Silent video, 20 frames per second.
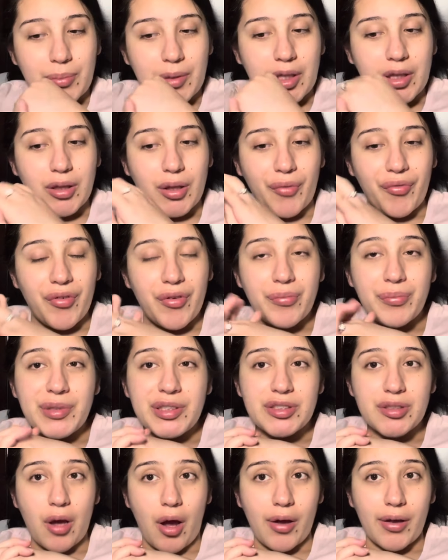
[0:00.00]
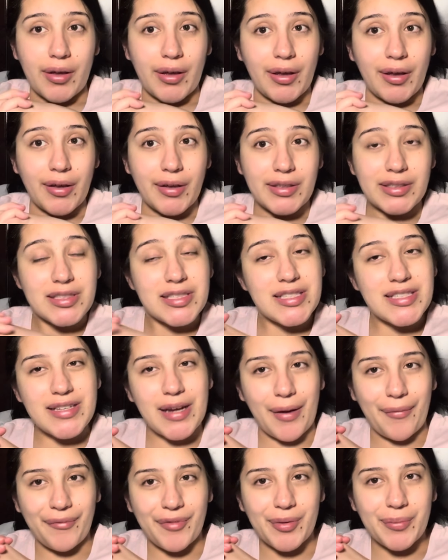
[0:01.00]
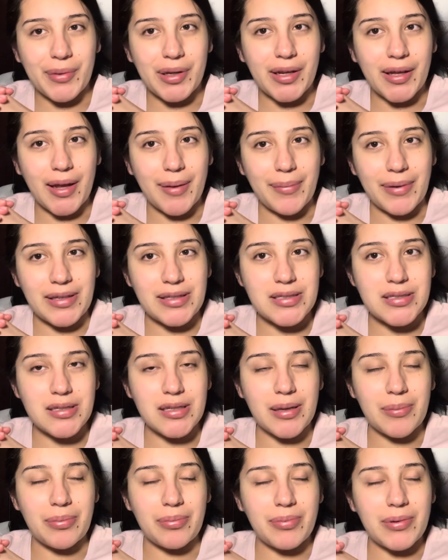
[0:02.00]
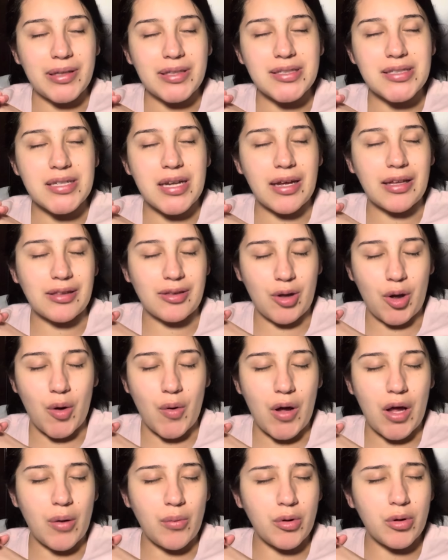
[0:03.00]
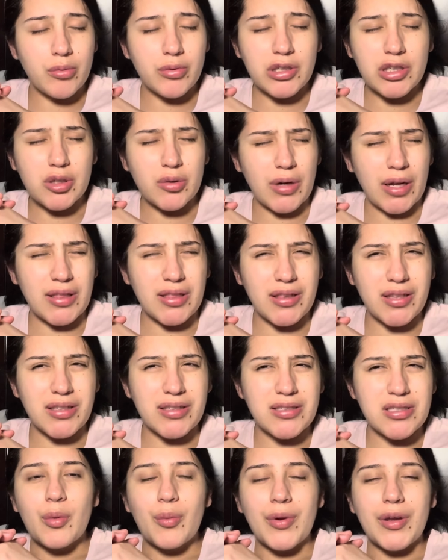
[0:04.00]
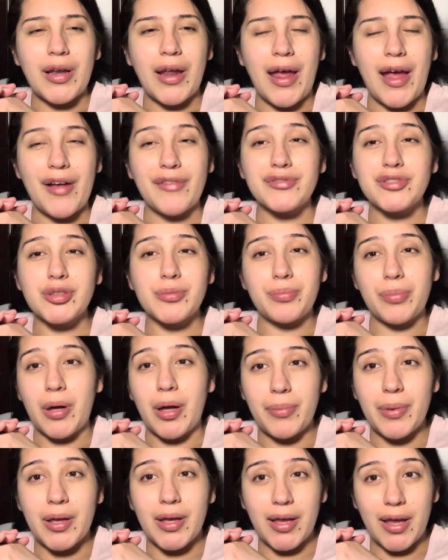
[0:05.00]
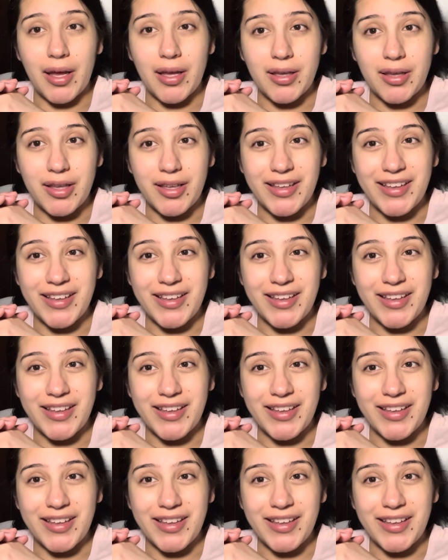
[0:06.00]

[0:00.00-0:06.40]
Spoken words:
Enough of me talking. It's time for me to get my sleep because I know I will regret this when I have to pump again.